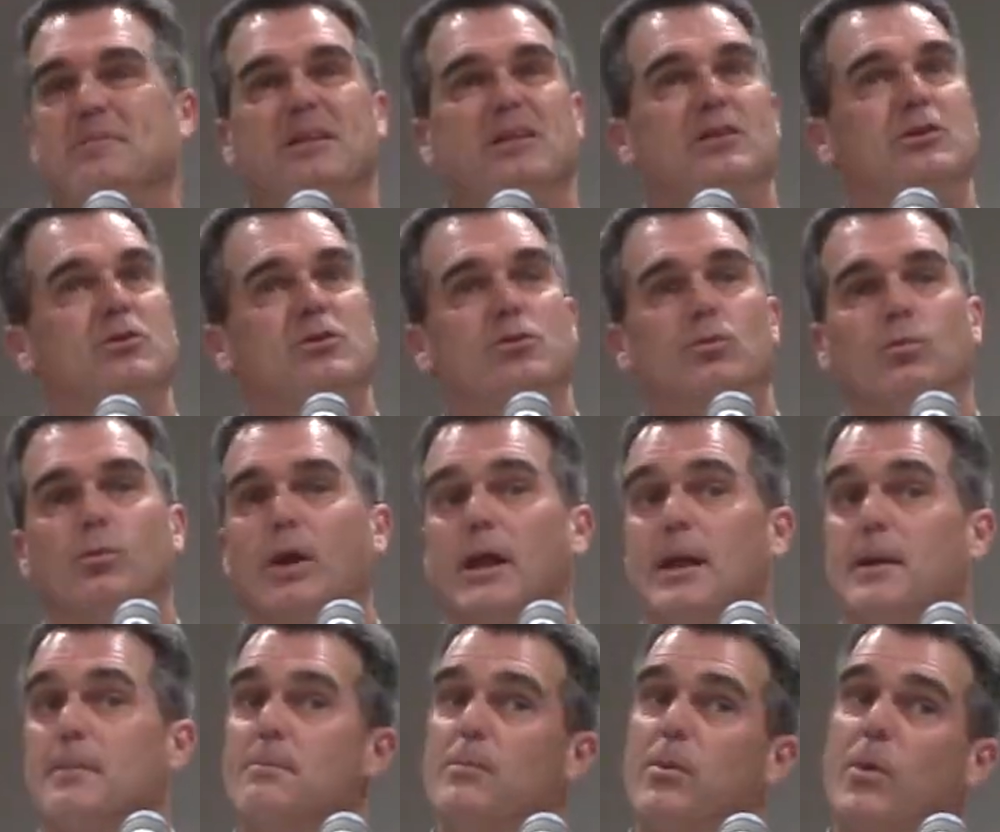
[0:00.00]
You can
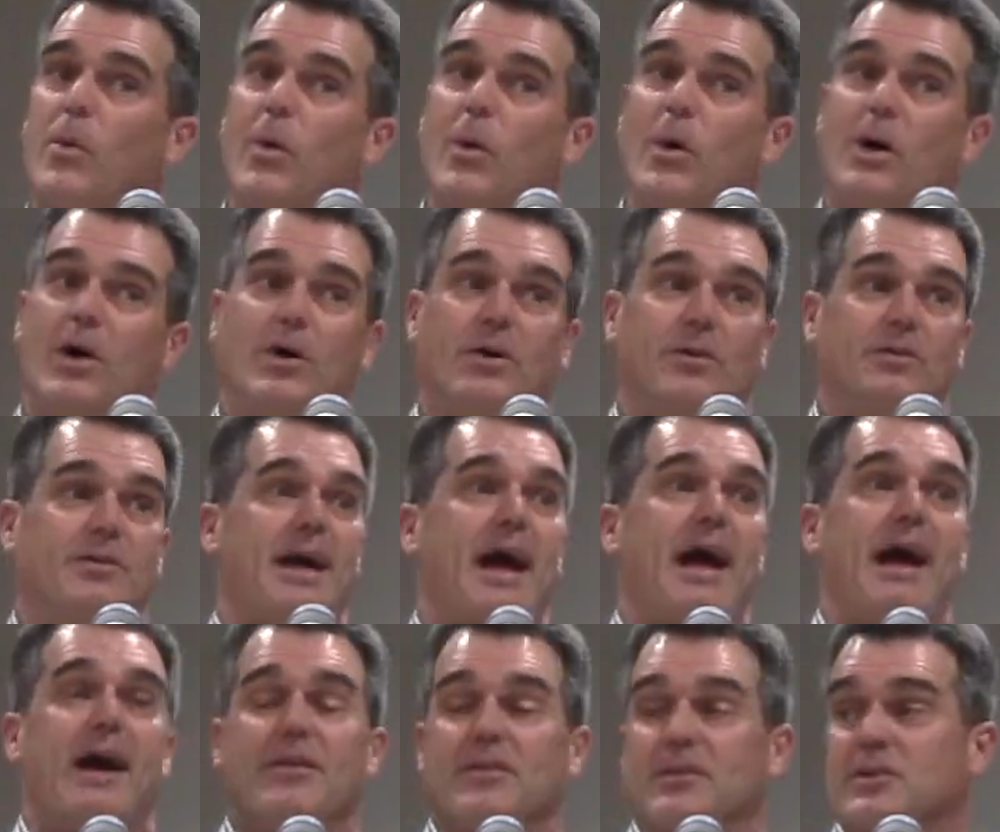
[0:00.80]
really boil
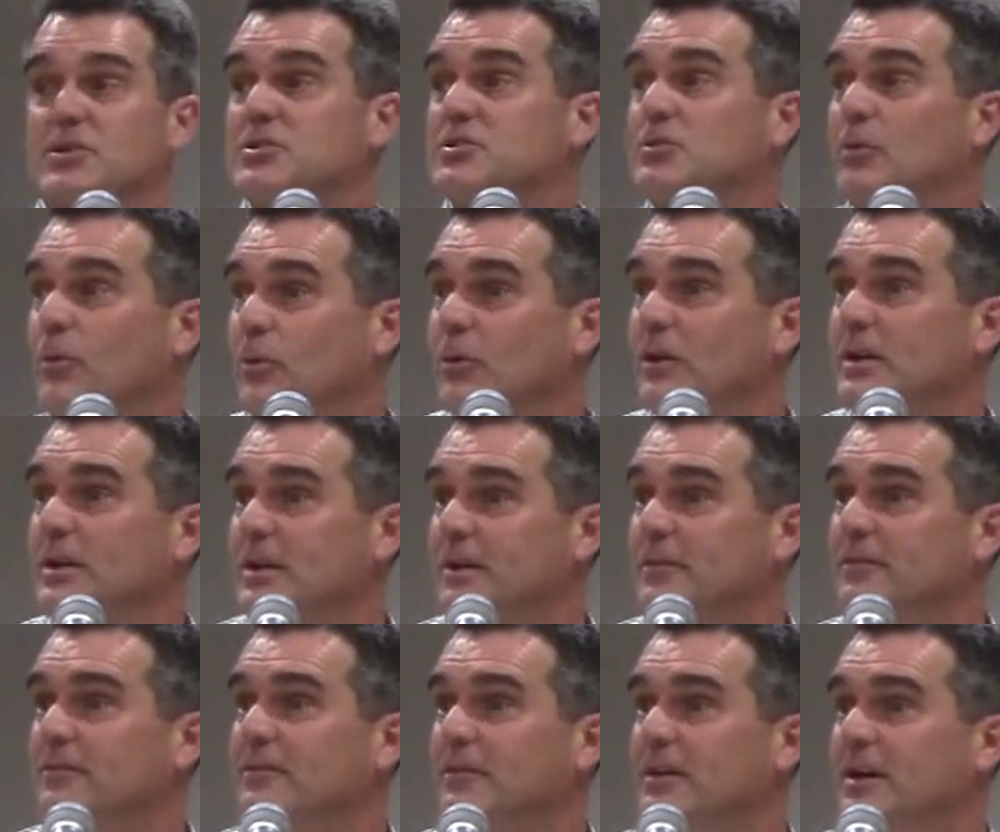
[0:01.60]
down the story
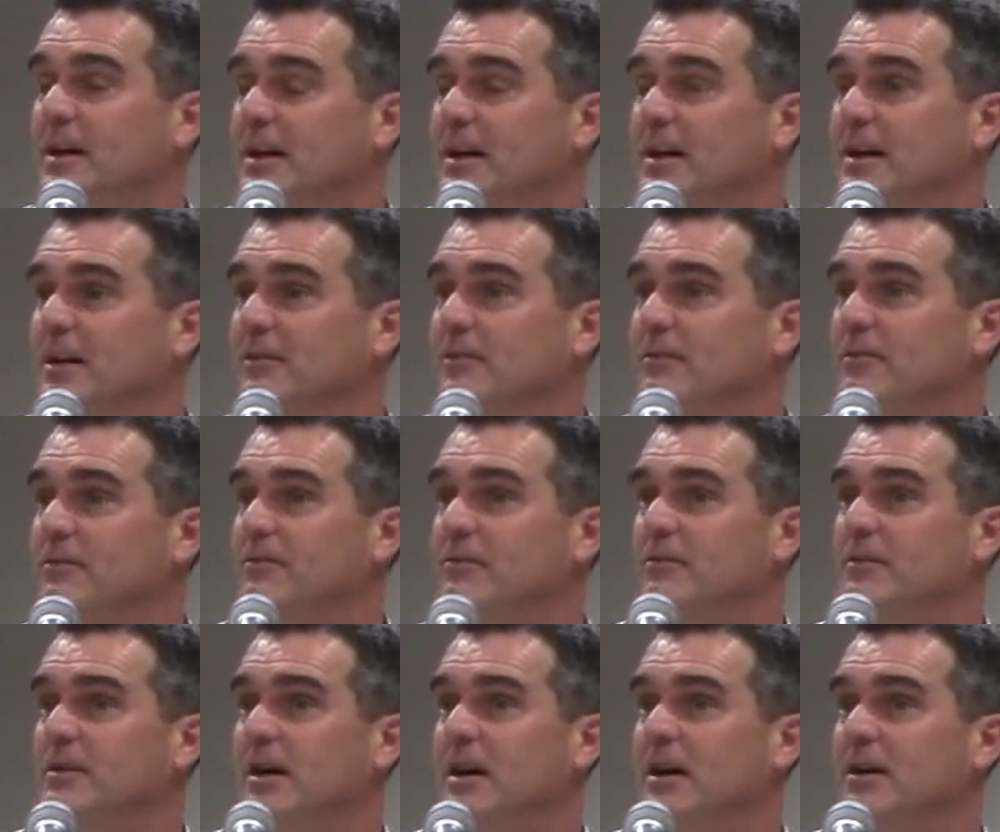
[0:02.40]

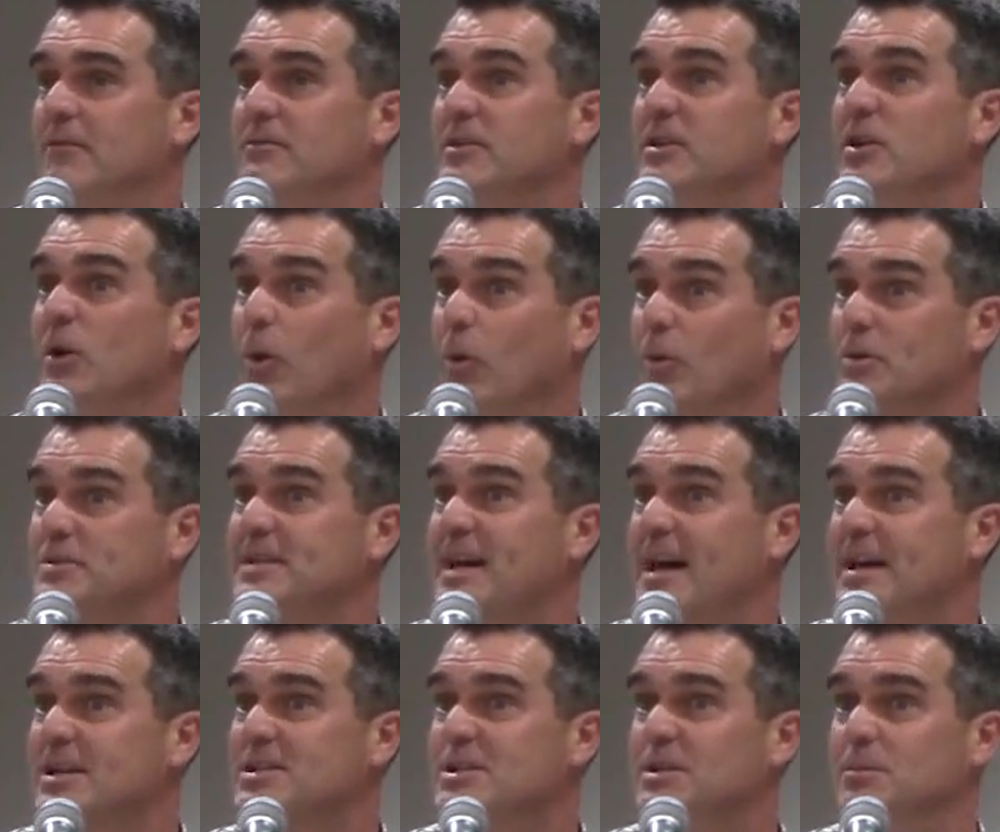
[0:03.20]
of the Old
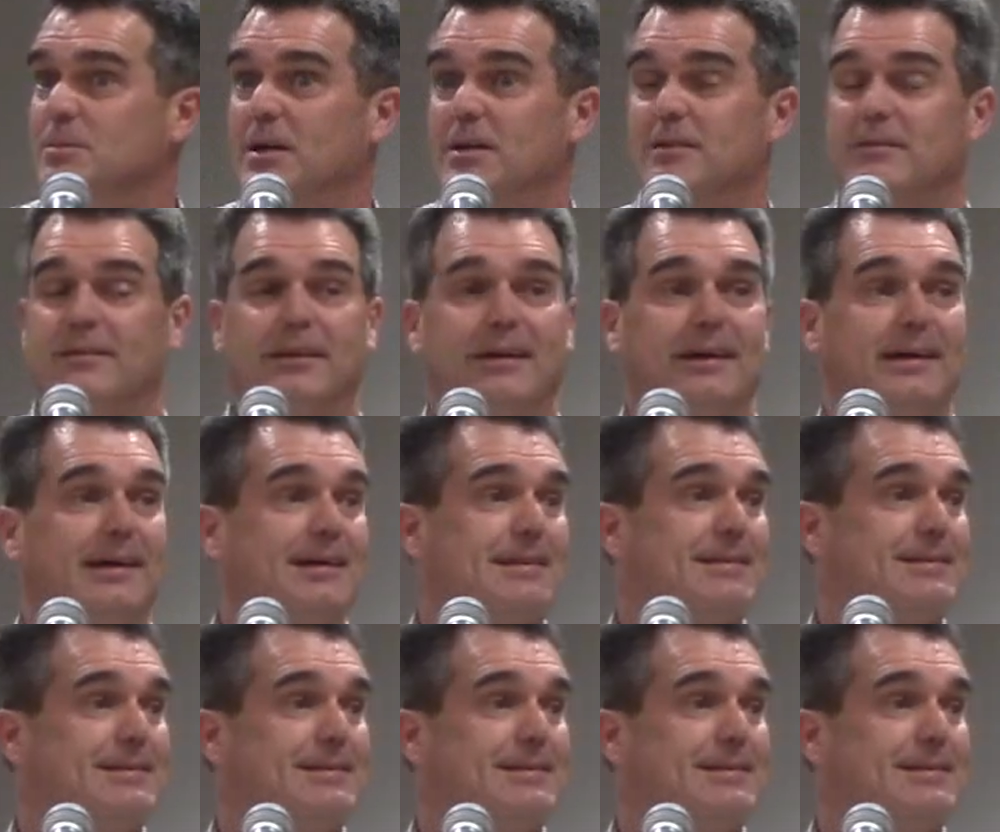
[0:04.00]
Testament